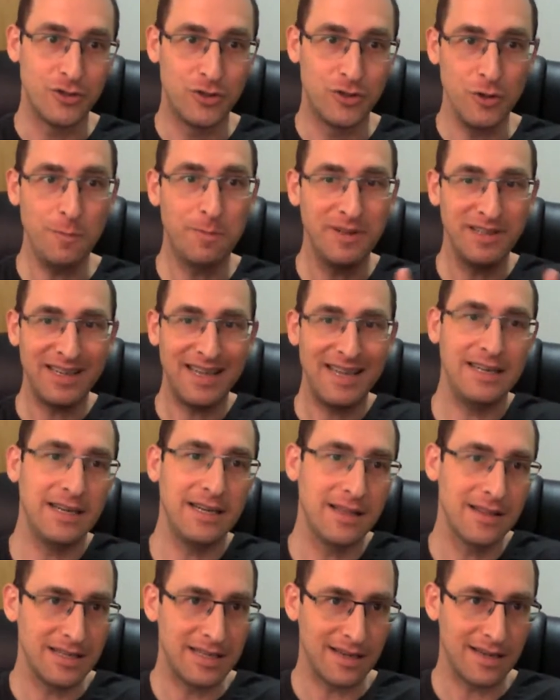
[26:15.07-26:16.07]

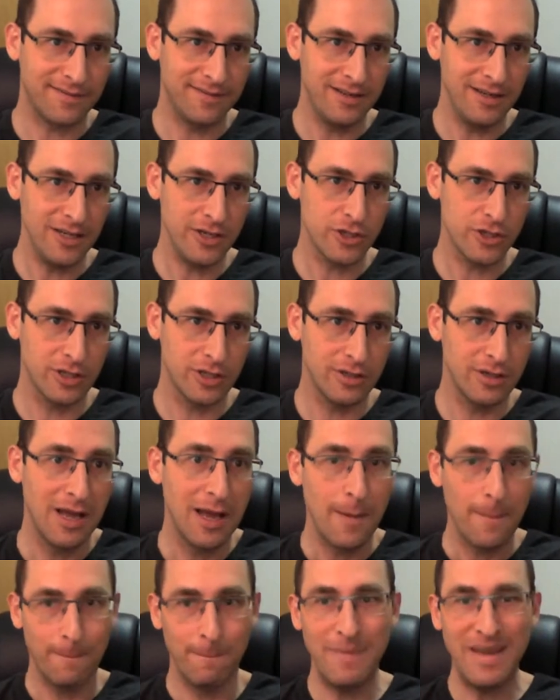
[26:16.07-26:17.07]
duplicating the definition
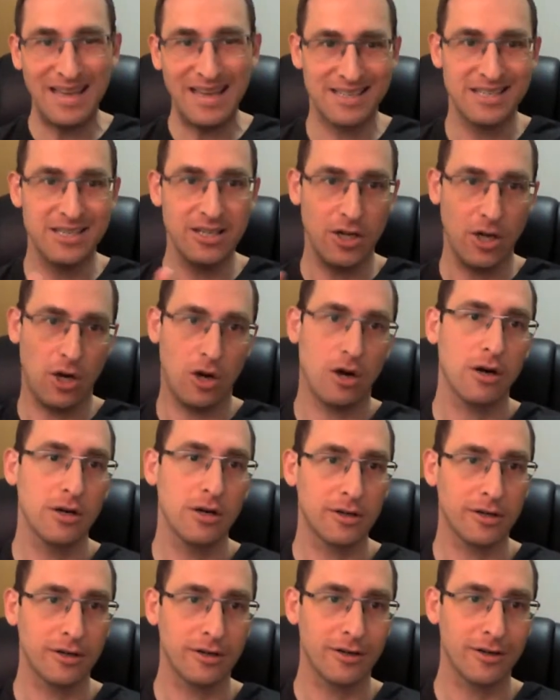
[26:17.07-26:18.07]
makes it
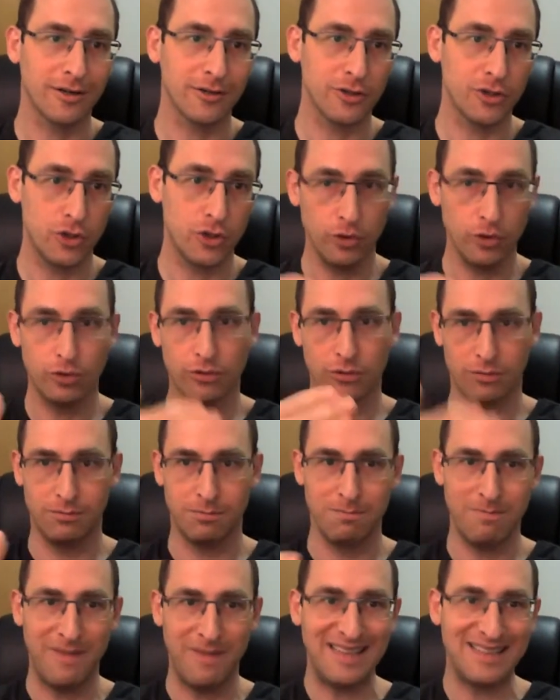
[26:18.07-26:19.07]
harder
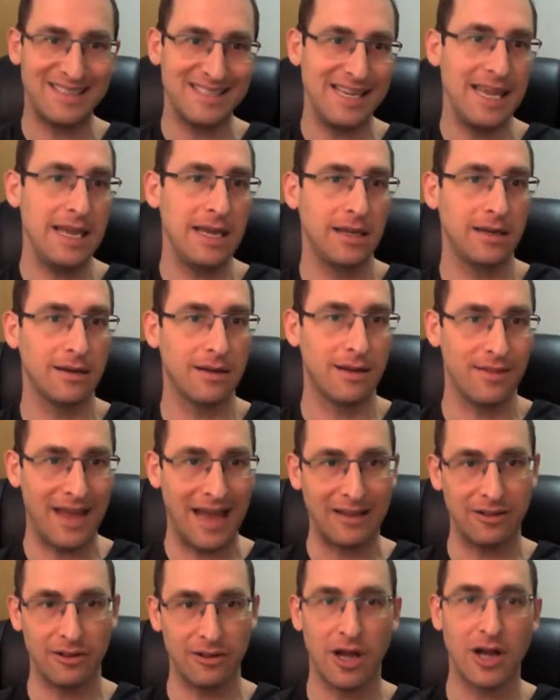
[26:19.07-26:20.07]
to maintain
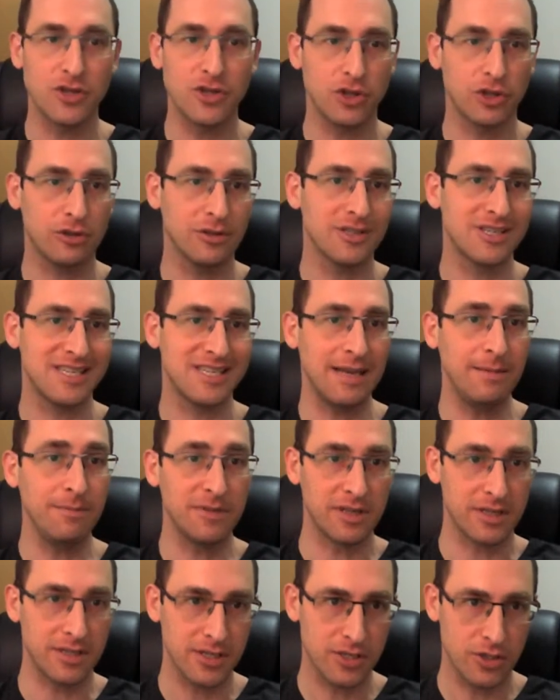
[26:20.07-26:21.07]
that logical
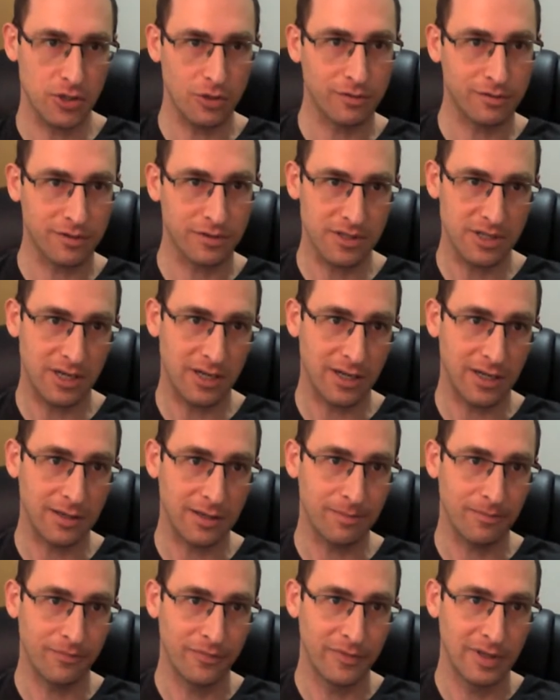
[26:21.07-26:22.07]
sameness over
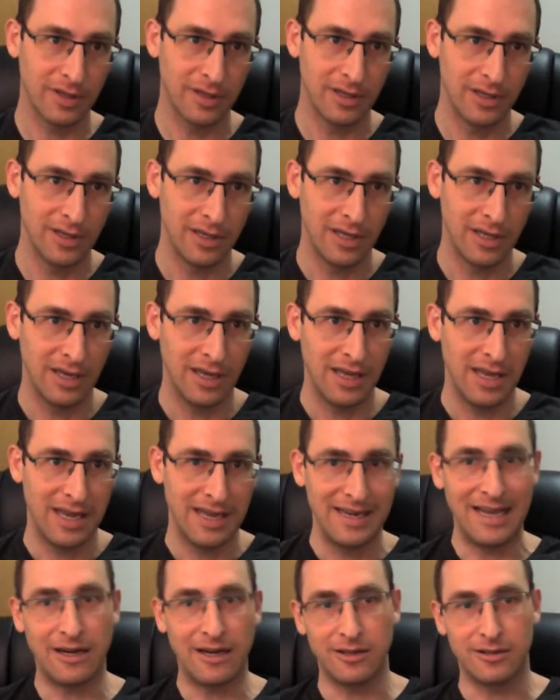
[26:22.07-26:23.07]
time.
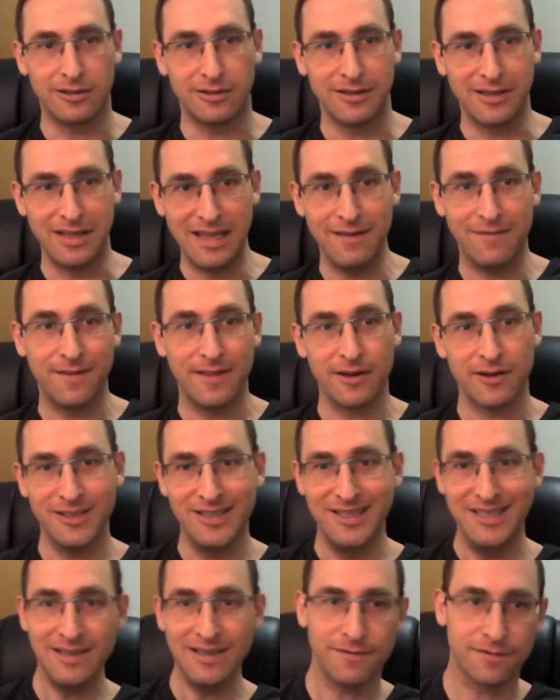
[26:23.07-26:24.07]
Now, if
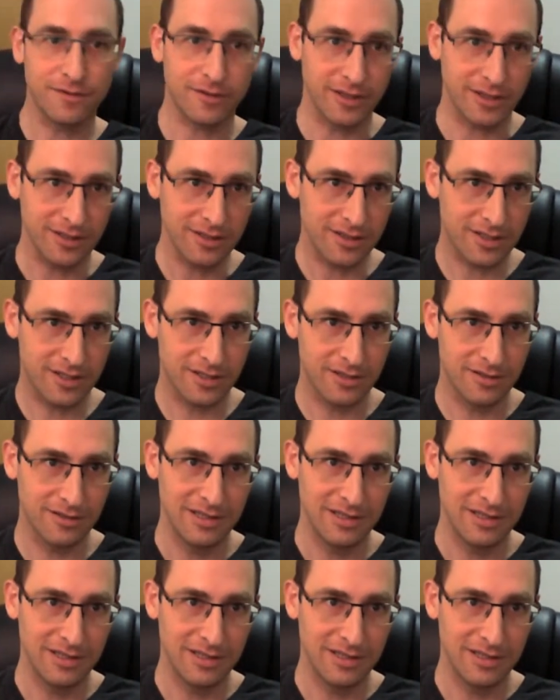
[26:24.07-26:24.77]
they're different,